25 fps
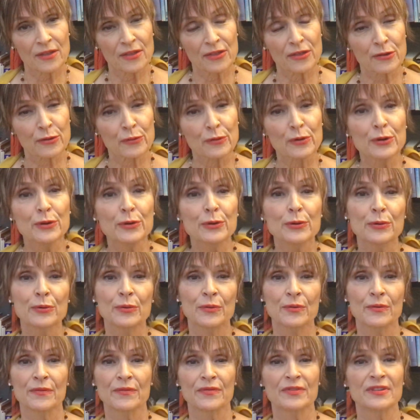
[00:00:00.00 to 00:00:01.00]
through
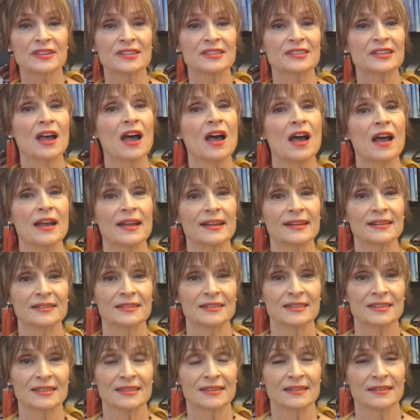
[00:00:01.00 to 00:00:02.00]
the
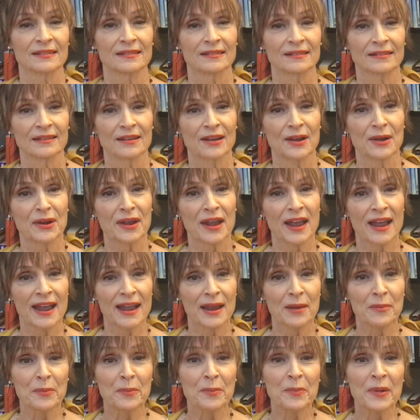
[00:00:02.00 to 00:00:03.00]
signs,
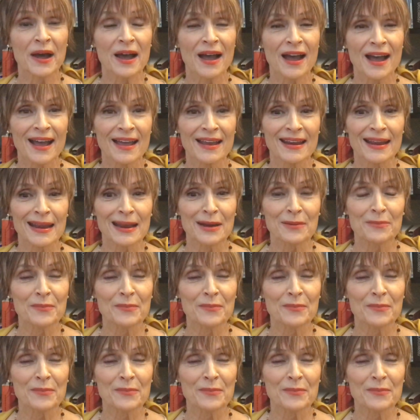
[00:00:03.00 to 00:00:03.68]
okay? But it